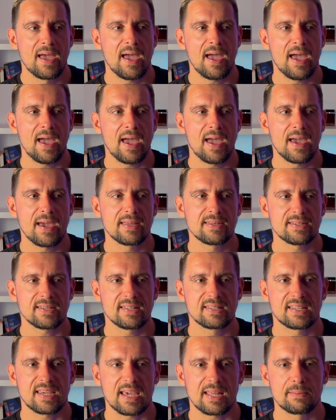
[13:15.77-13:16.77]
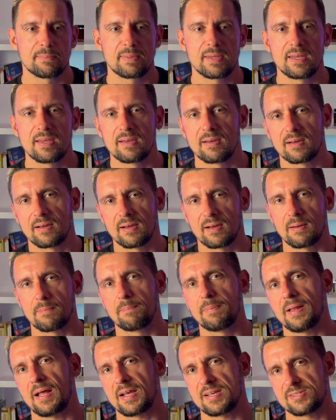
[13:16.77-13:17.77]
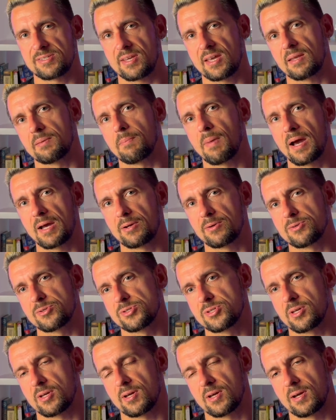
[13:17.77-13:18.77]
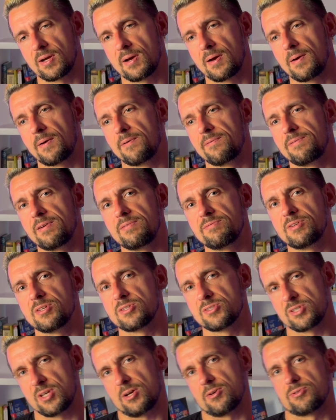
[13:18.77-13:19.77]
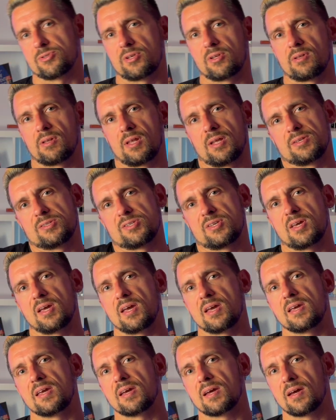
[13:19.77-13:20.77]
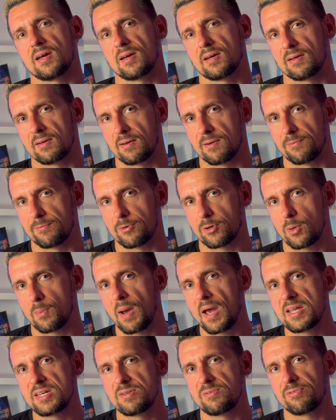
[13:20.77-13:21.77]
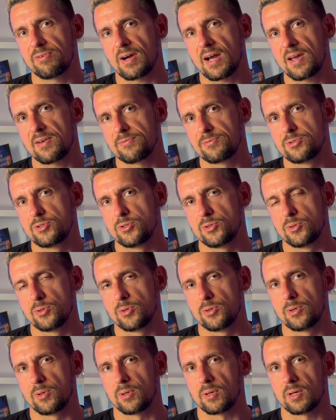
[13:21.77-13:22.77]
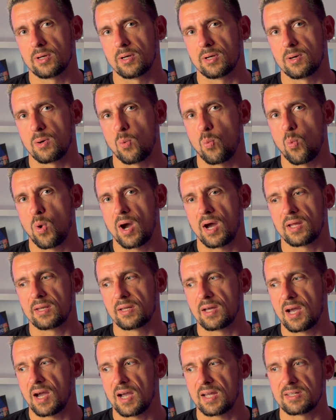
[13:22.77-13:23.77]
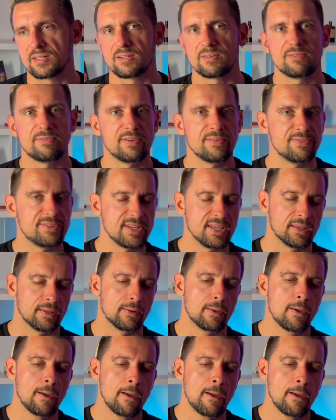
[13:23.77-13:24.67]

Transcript: And it can be plus and minus 15,000, let's say from 85 to 115.